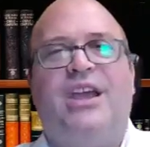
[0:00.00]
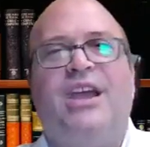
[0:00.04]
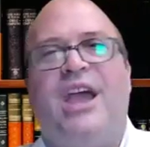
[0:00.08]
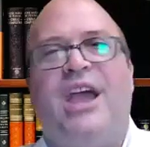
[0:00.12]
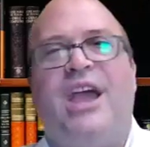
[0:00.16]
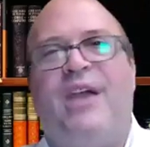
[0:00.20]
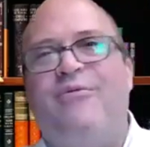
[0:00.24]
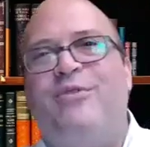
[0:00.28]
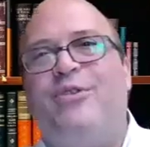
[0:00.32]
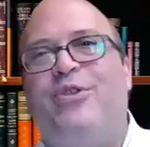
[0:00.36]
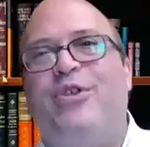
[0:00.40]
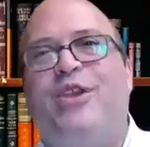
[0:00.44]

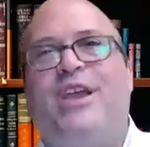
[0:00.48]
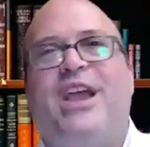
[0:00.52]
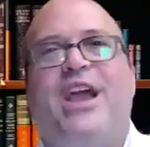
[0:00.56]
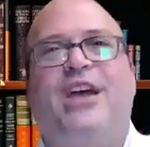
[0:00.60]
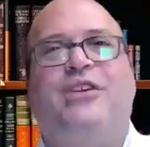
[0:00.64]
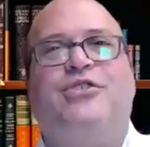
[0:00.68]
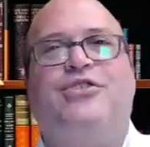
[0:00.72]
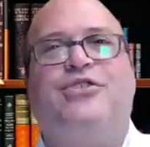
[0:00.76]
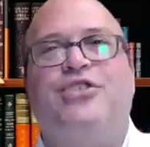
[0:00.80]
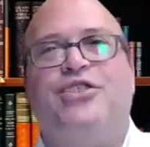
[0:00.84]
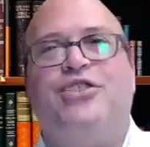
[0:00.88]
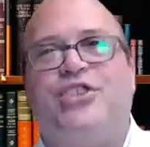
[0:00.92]
Everything
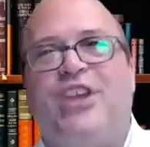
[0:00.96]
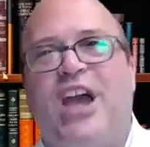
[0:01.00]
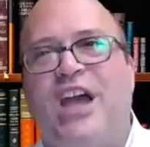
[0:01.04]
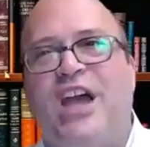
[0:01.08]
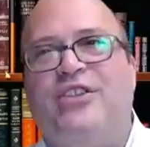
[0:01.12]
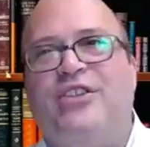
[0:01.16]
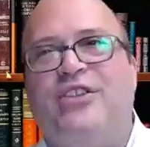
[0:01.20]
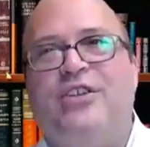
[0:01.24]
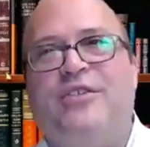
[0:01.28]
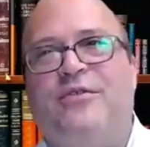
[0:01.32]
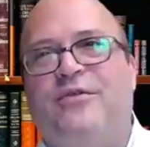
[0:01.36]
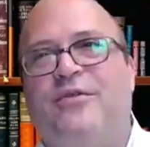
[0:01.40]
else is
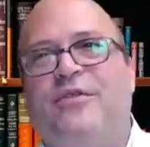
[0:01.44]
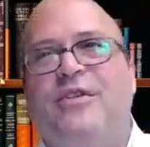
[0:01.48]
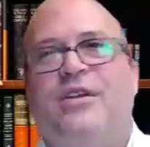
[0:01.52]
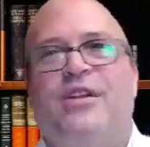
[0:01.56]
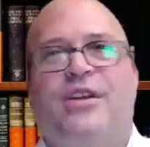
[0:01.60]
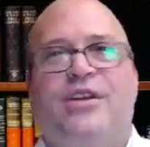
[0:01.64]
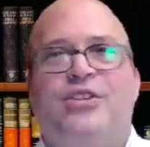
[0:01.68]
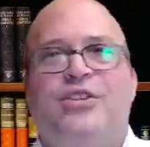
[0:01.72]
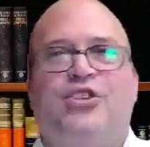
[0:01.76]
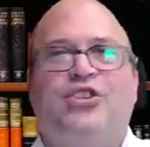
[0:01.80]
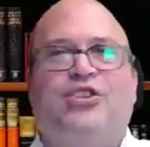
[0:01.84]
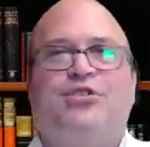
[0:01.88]
kind of
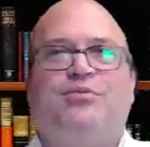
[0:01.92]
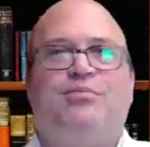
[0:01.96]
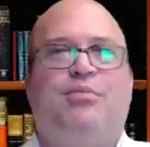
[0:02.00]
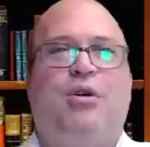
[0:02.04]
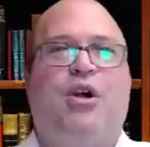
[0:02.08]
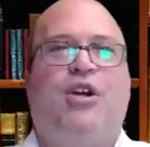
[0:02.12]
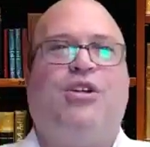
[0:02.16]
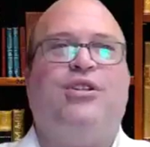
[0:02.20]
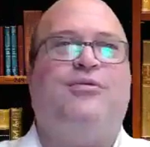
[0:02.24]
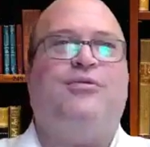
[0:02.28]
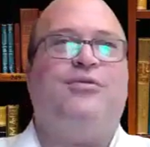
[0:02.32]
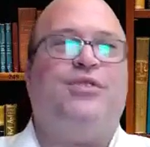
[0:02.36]
just
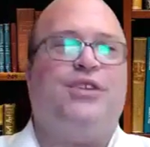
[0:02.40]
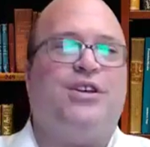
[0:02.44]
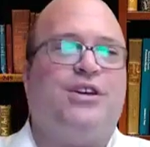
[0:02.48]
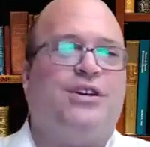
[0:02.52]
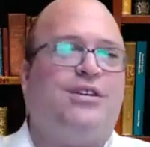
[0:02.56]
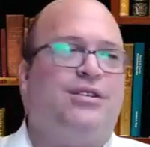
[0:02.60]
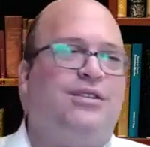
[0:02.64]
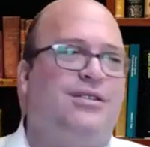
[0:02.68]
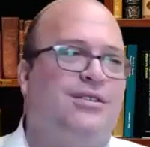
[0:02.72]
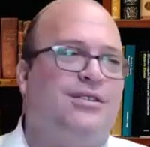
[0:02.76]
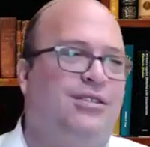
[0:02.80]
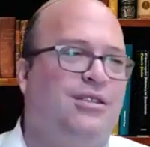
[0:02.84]
part of
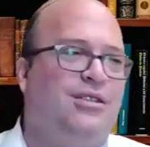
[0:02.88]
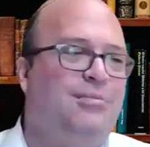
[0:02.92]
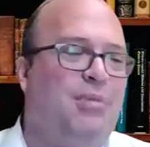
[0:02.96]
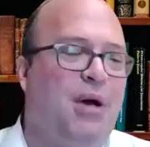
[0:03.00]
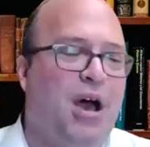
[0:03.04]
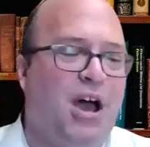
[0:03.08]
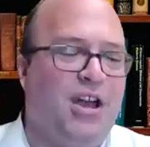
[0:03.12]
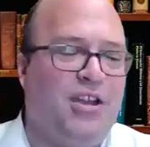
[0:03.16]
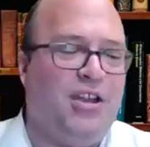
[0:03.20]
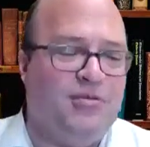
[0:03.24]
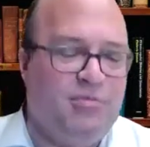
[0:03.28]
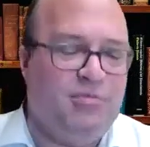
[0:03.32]
the
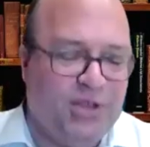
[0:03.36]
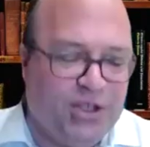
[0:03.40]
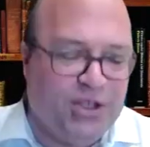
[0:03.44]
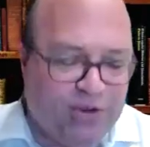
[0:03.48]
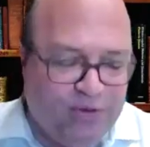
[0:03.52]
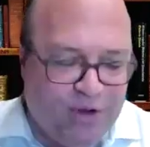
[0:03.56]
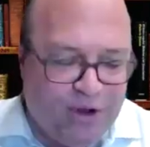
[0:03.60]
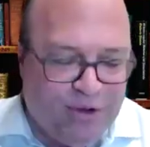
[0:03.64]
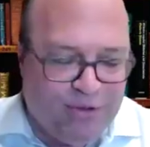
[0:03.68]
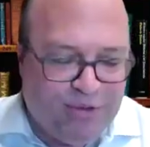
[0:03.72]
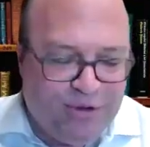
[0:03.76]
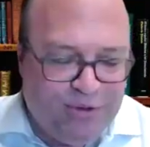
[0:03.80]
pot of
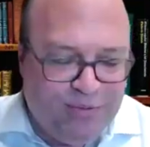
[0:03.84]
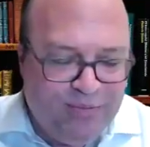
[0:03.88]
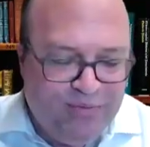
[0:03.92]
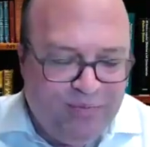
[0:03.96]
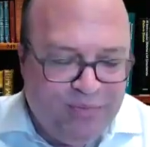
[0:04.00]
mitzvot.